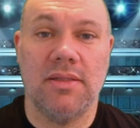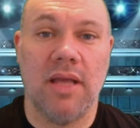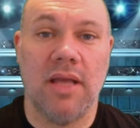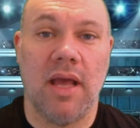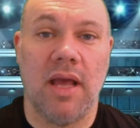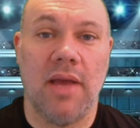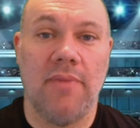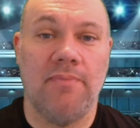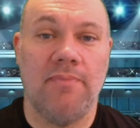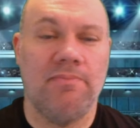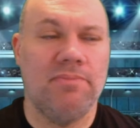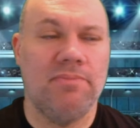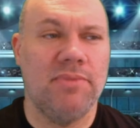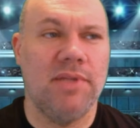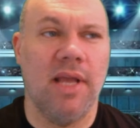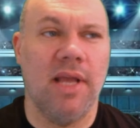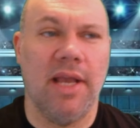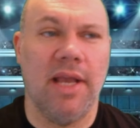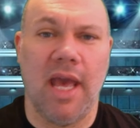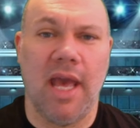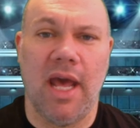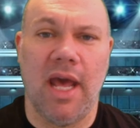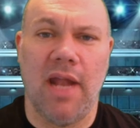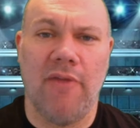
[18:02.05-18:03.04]

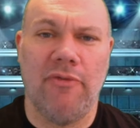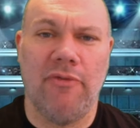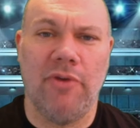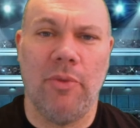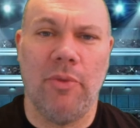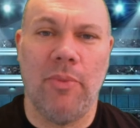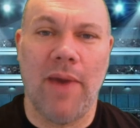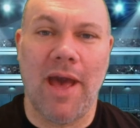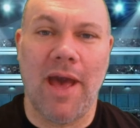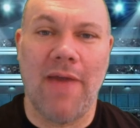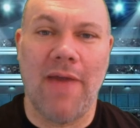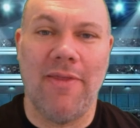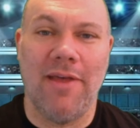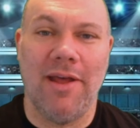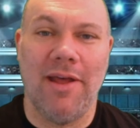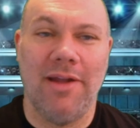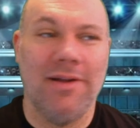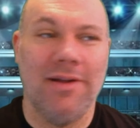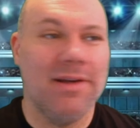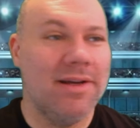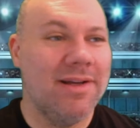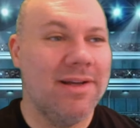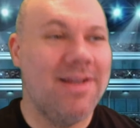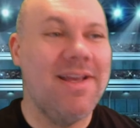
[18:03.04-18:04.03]
I feel bad
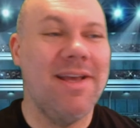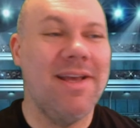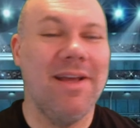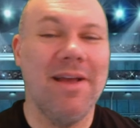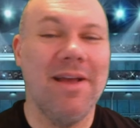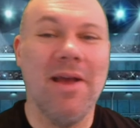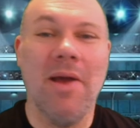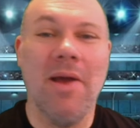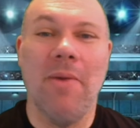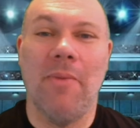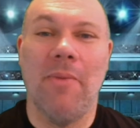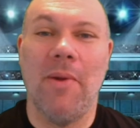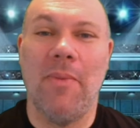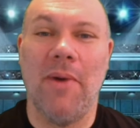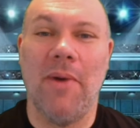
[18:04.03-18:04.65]
that my